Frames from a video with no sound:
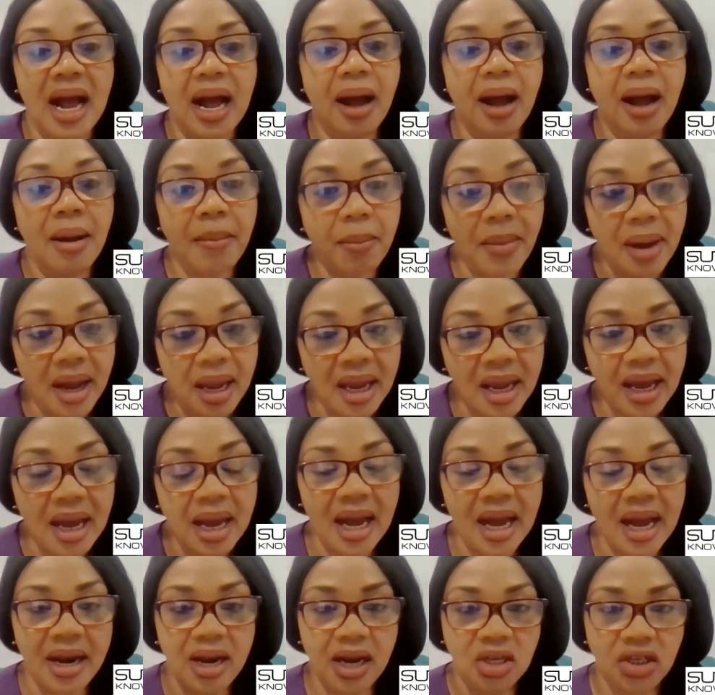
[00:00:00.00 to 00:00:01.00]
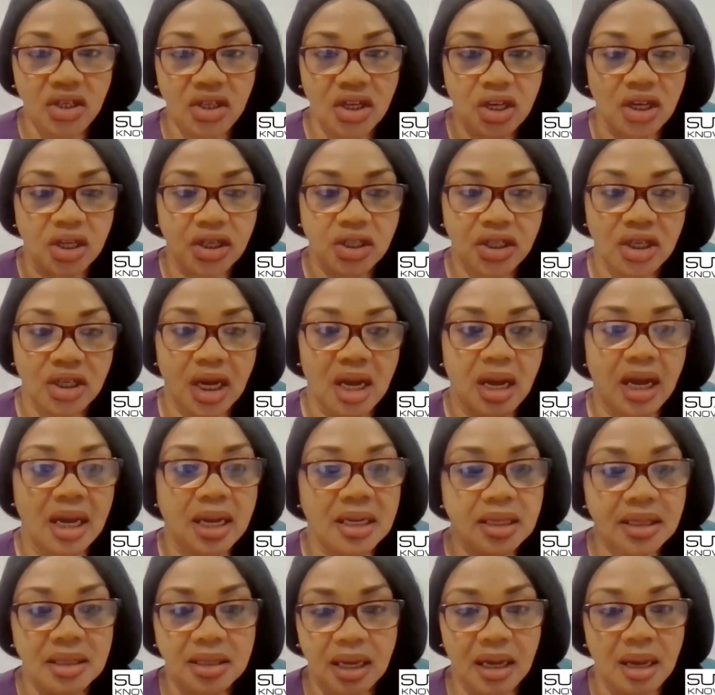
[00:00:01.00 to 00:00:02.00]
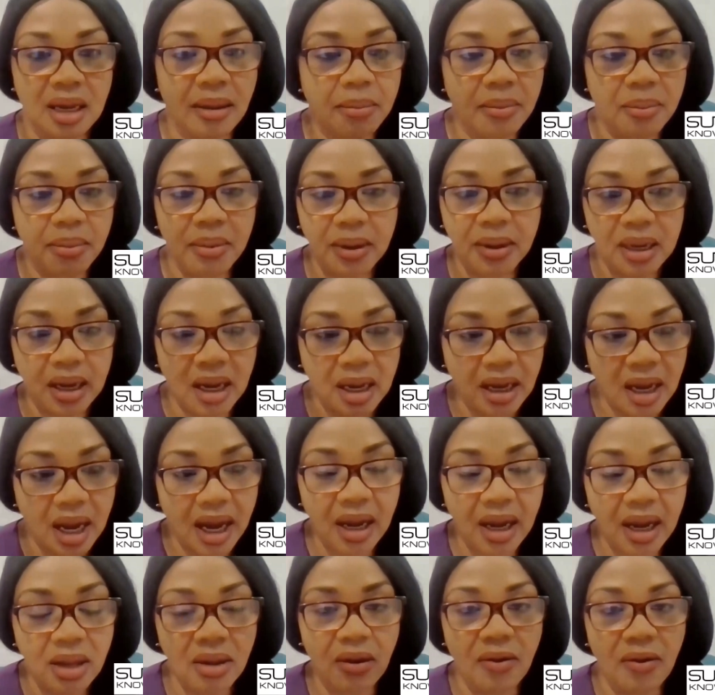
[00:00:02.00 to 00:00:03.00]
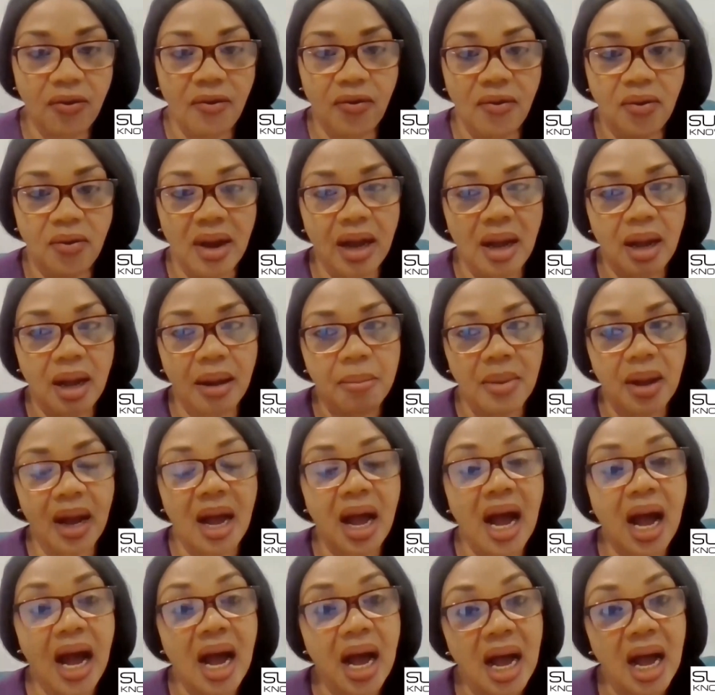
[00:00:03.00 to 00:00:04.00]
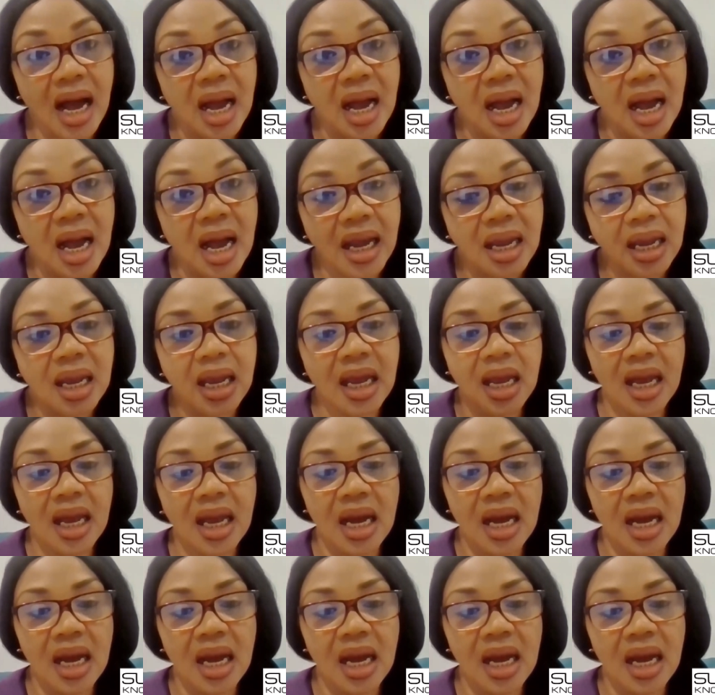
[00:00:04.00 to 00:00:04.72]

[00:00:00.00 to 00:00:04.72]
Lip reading: A mayor and a judge is a kind of high